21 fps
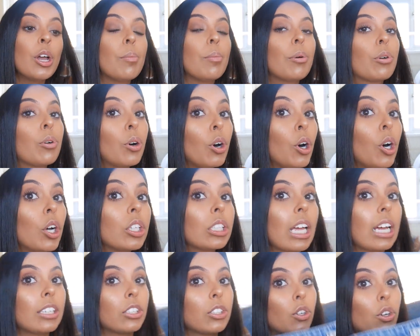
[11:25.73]
because
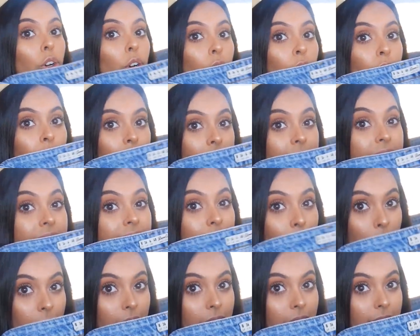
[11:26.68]
I saw a really
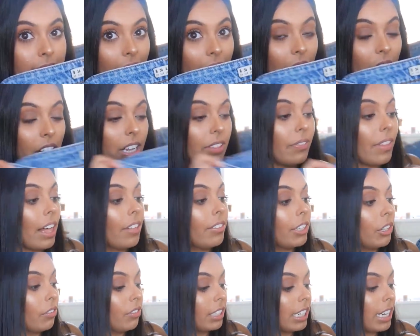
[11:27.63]
similar style in there
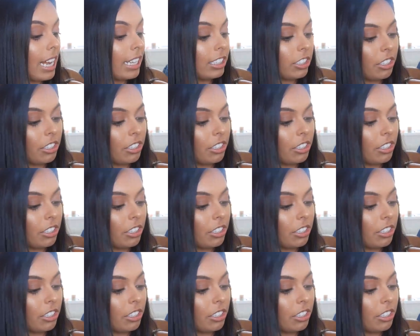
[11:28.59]
the other day.